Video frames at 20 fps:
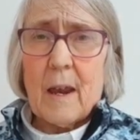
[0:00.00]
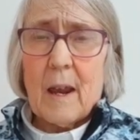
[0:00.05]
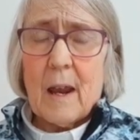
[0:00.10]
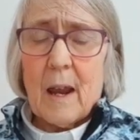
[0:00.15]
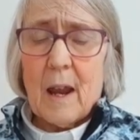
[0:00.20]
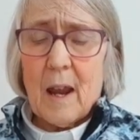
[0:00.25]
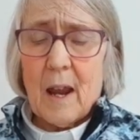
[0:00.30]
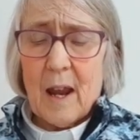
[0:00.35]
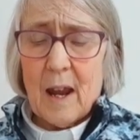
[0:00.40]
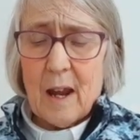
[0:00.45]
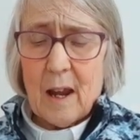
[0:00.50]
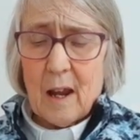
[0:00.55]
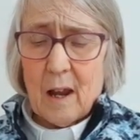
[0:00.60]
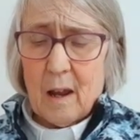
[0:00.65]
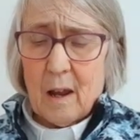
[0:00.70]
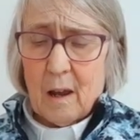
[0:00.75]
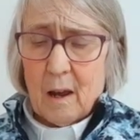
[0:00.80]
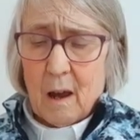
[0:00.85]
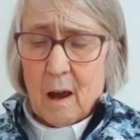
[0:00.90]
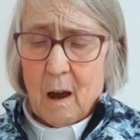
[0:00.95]

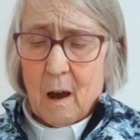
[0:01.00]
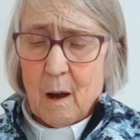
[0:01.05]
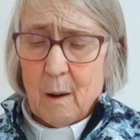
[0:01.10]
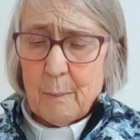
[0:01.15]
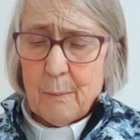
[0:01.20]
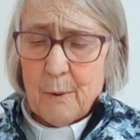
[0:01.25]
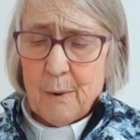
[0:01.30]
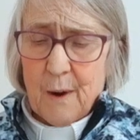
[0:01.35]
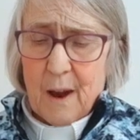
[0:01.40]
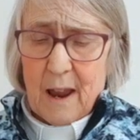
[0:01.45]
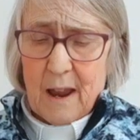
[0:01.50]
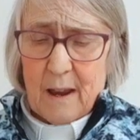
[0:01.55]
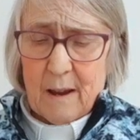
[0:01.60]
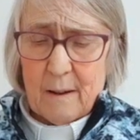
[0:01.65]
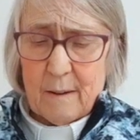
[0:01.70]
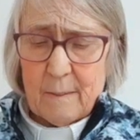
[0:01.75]
hear our prayer.